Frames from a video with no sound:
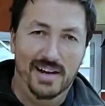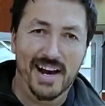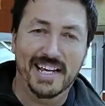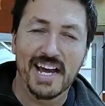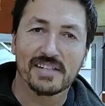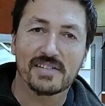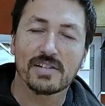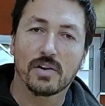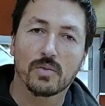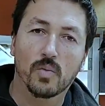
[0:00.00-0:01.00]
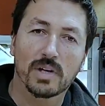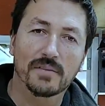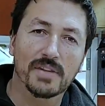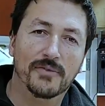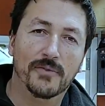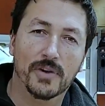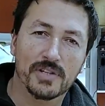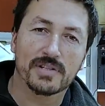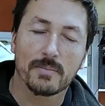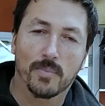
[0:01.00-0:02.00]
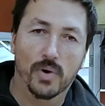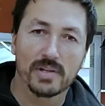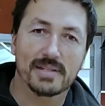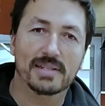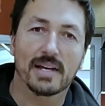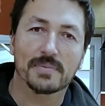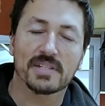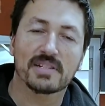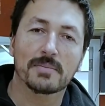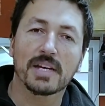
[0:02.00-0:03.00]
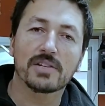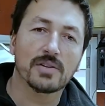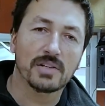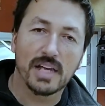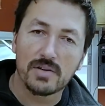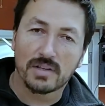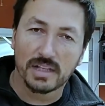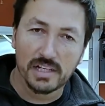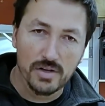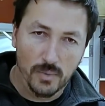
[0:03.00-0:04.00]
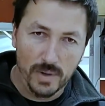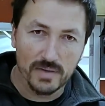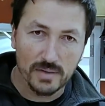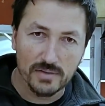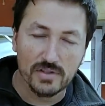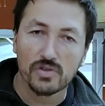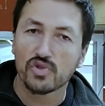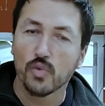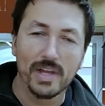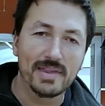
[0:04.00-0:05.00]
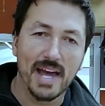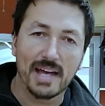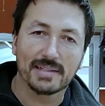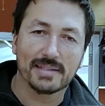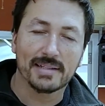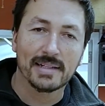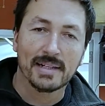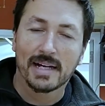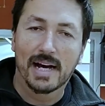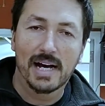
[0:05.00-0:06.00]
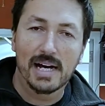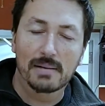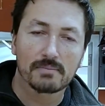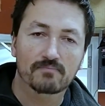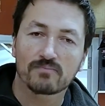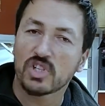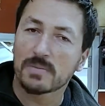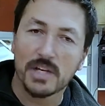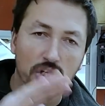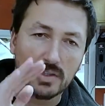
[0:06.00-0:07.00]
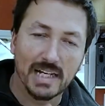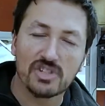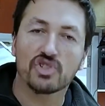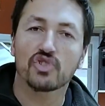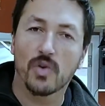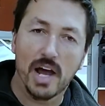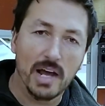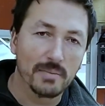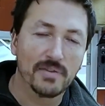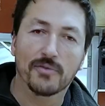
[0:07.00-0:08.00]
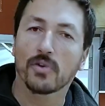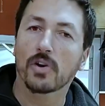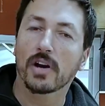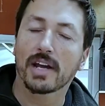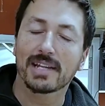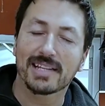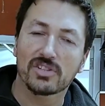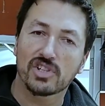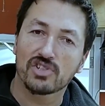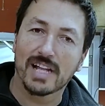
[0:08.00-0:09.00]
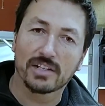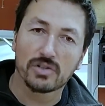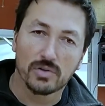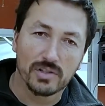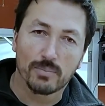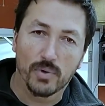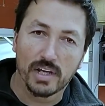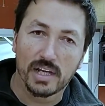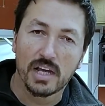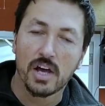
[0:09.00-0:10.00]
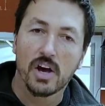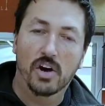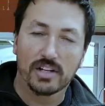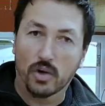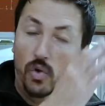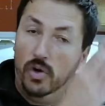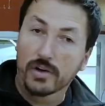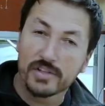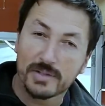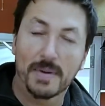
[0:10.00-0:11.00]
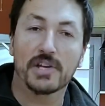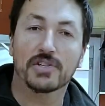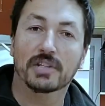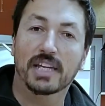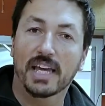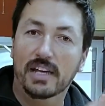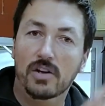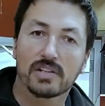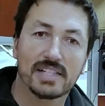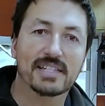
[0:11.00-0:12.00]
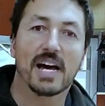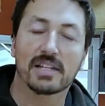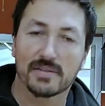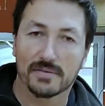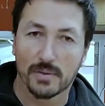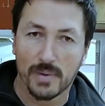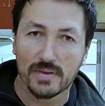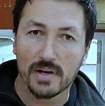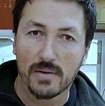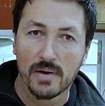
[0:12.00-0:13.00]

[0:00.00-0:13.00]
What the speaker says: Alright guys, so one of the first important steps is to make sure that you clean your windows. Use Windex. Just make sure that it's dry before and that there's like no debris on the corners especially and on the sides of the window.